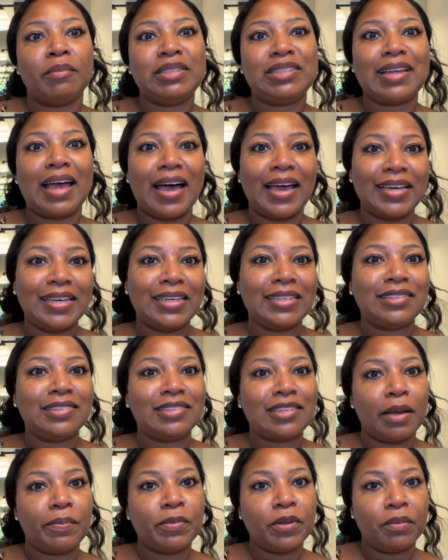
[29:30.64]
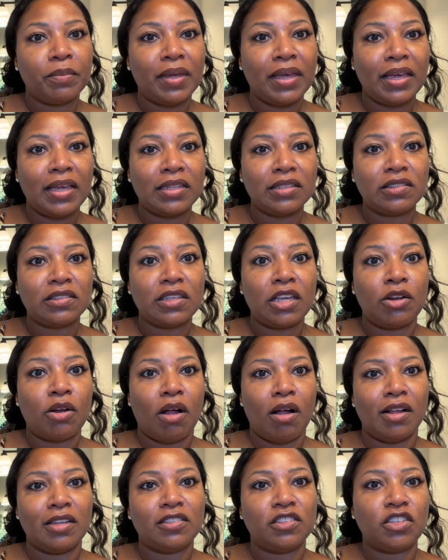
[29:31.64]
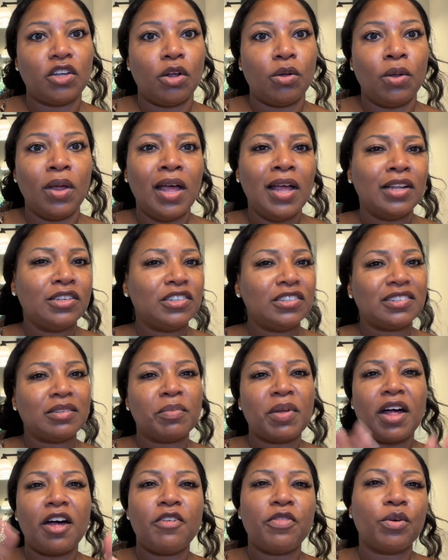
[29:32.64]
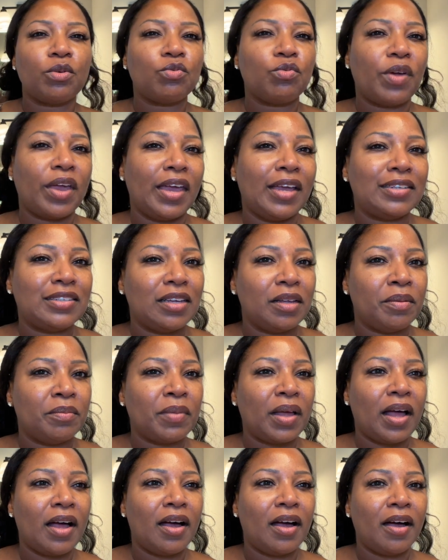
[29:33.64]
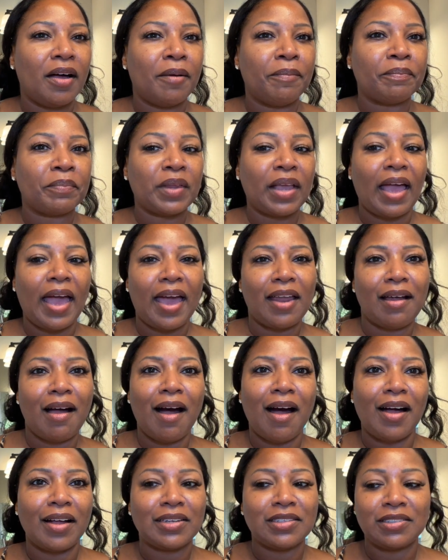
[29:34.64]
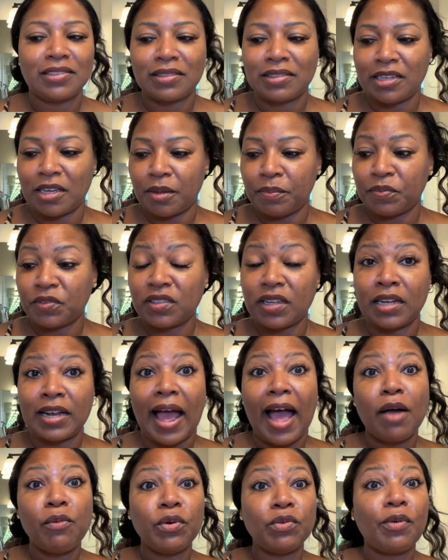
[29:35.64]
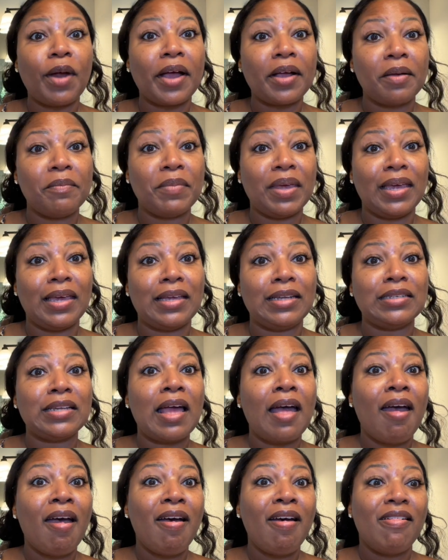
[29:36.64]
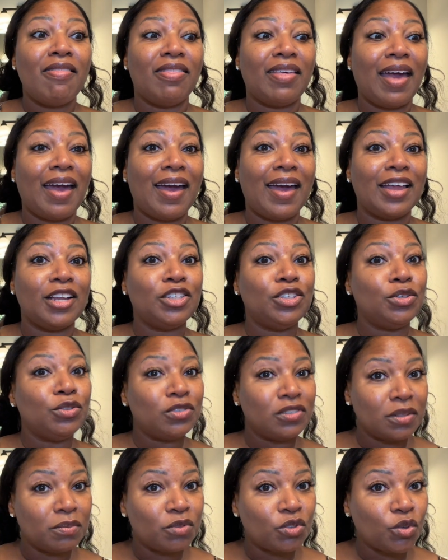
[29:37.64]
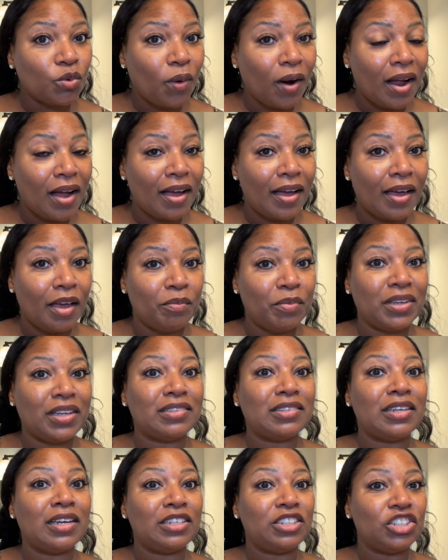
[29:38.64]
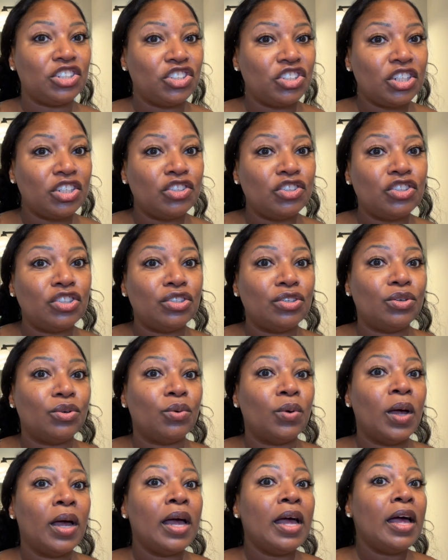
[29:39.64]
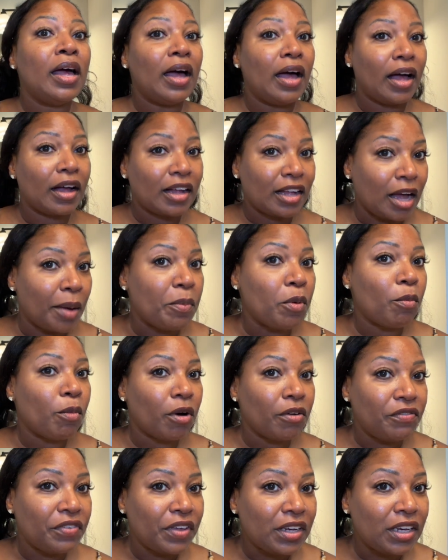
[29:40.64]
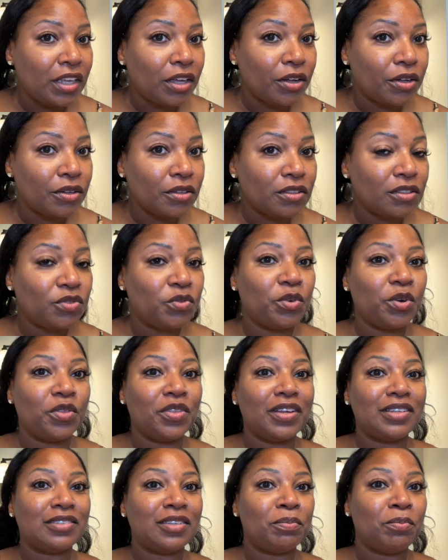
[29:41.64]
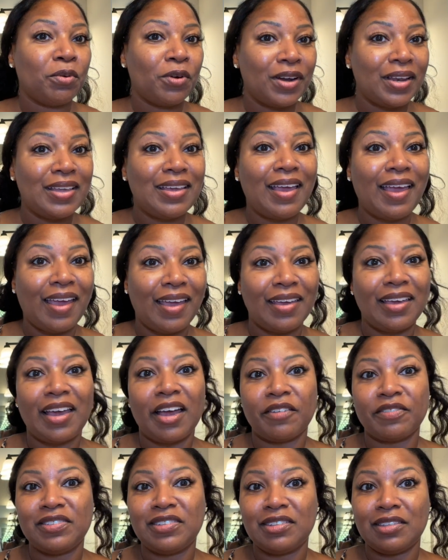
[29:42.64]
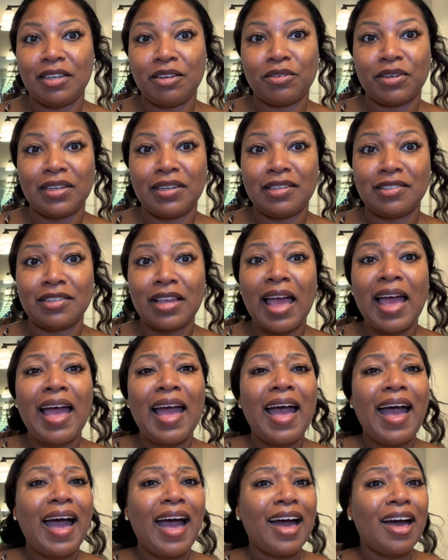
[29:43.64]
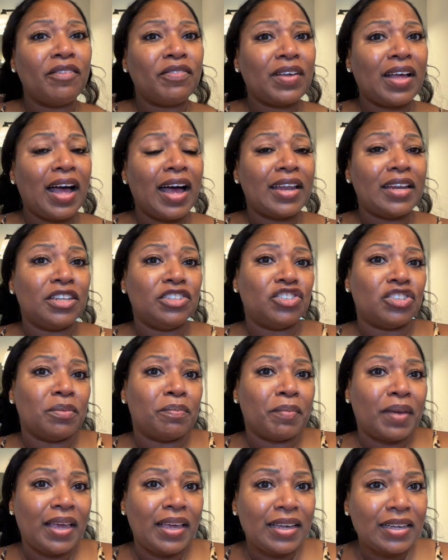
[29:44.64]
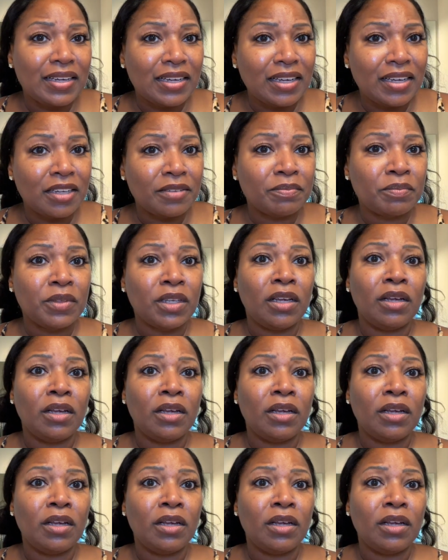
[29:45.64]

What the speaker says: diet, supplements, and also just some other random ad hoc tips. And I would recommend that you subscribe because in addition to a couple more videos for this Pretty AF series, I've got a Jamaica